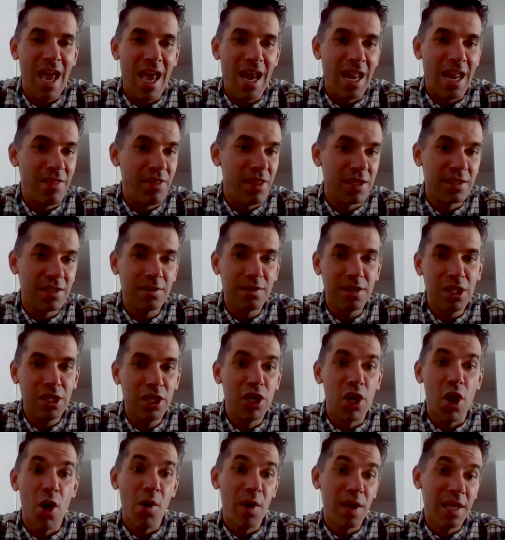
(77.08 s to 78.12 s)
And I think, you
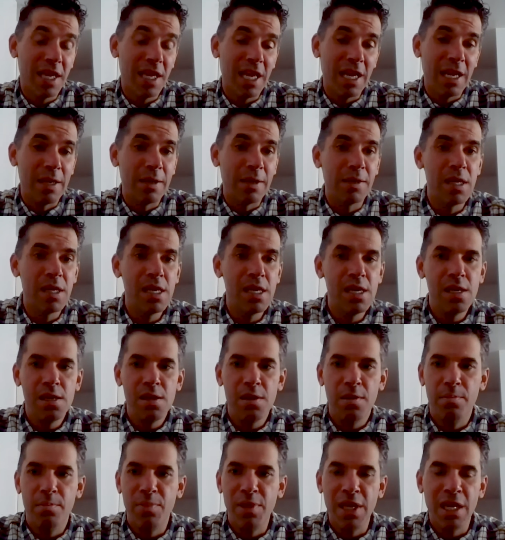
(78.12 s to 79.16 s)
know, again,
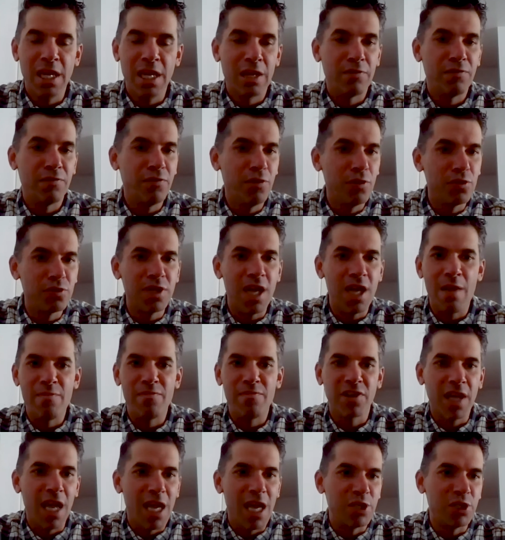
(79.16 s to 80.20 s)
being in
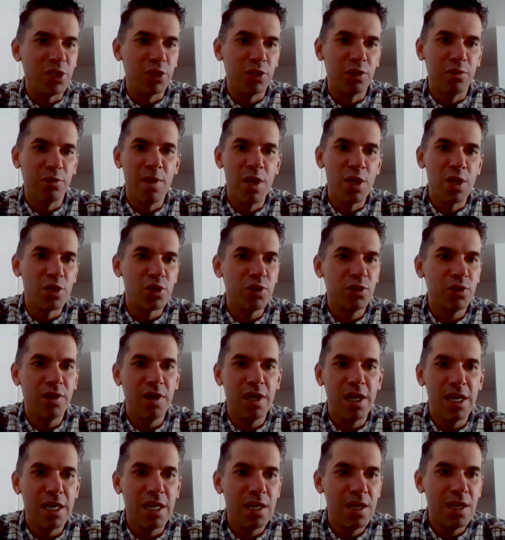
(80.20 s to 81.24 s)
full-time vocational
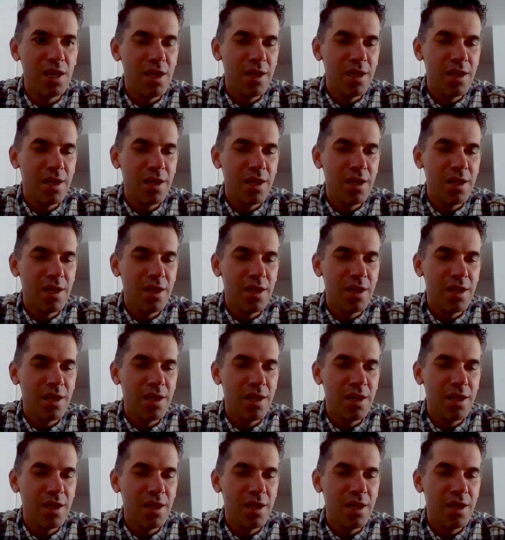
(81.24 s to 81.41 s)
ministry,